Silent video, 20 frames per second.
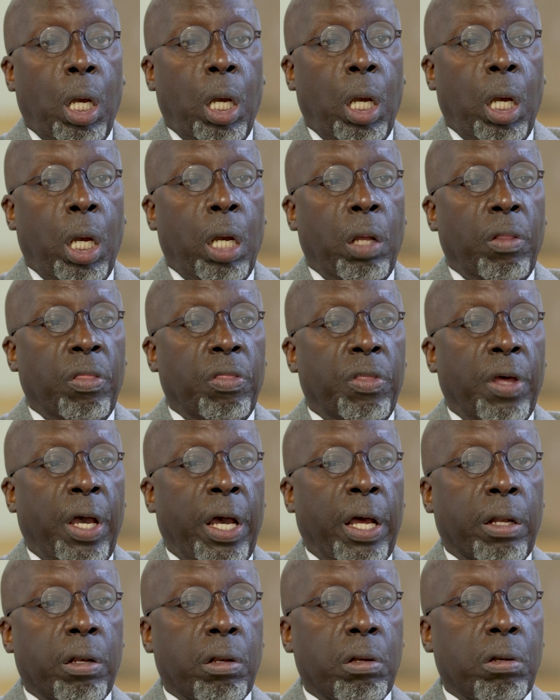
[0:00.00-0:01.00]
And
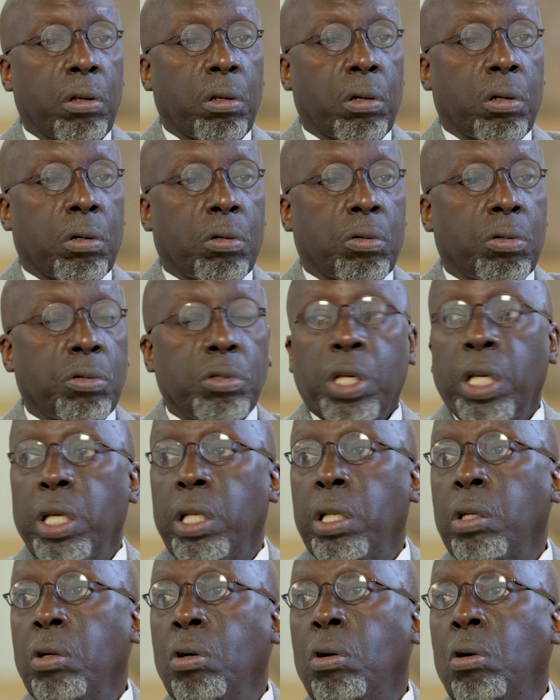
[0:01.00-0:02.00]
that
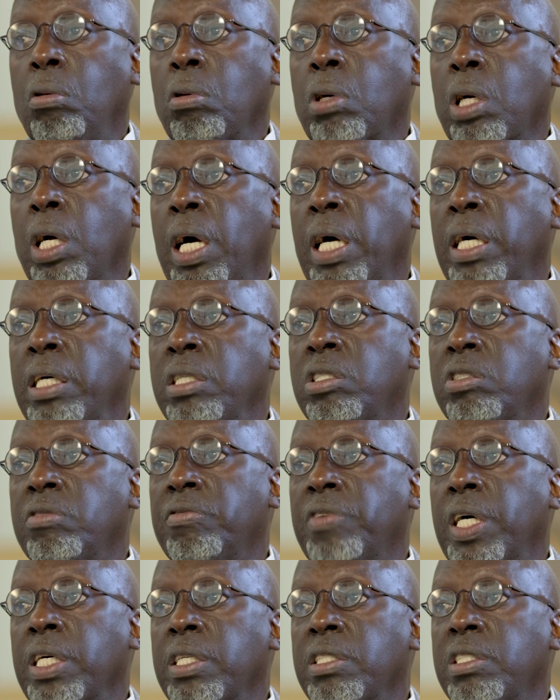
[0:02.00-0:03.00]
created all kinds of
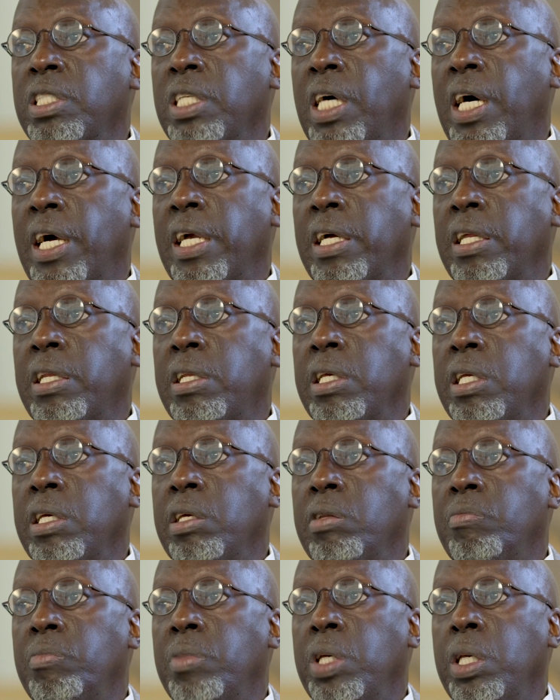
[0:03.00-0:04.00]
anxiety
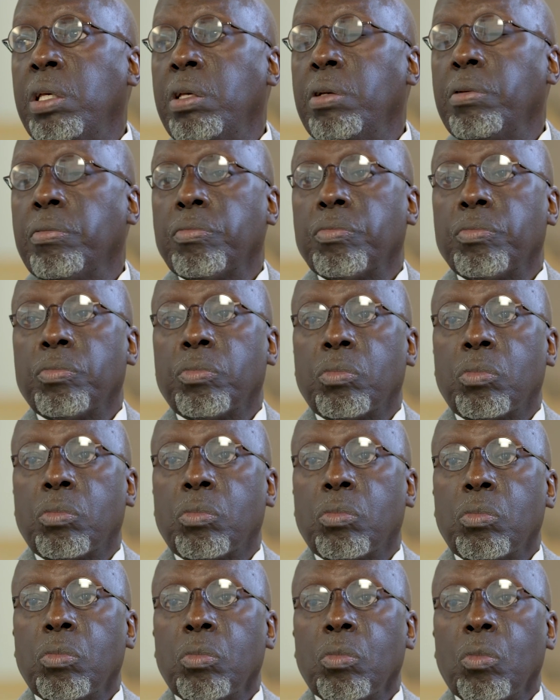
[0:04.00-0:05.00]
in me.
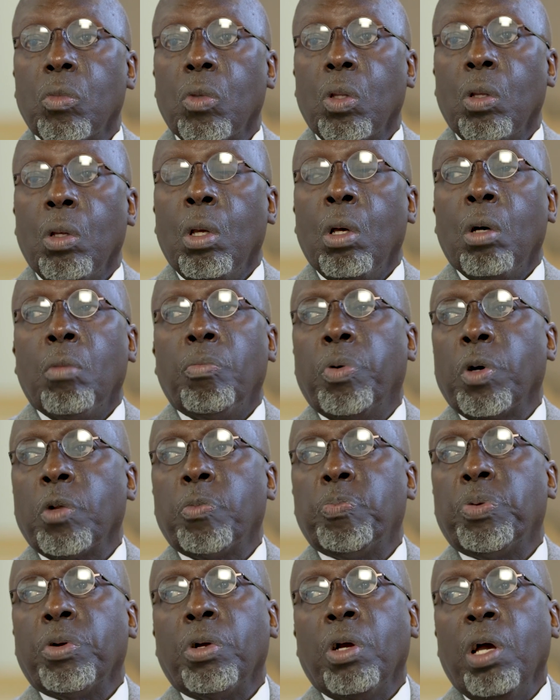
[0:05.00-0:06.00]

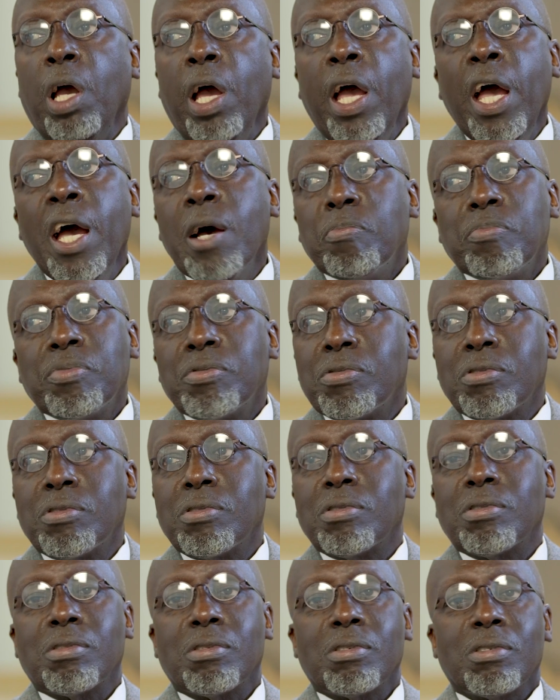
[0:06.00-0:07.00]
But
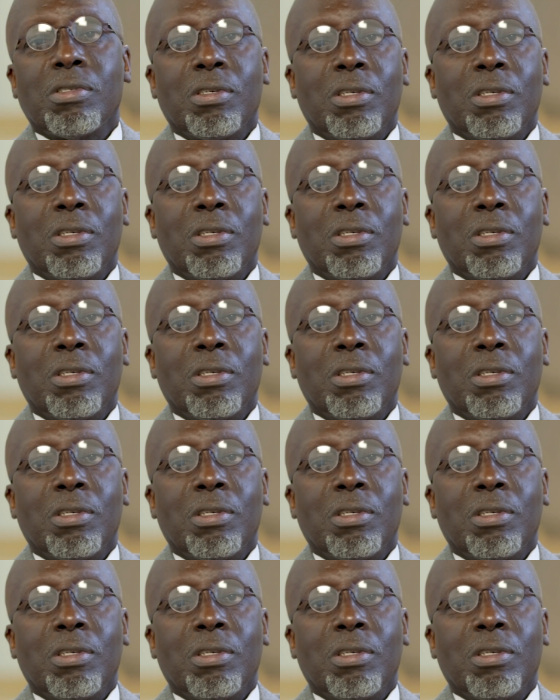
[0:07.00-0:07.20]
perhaps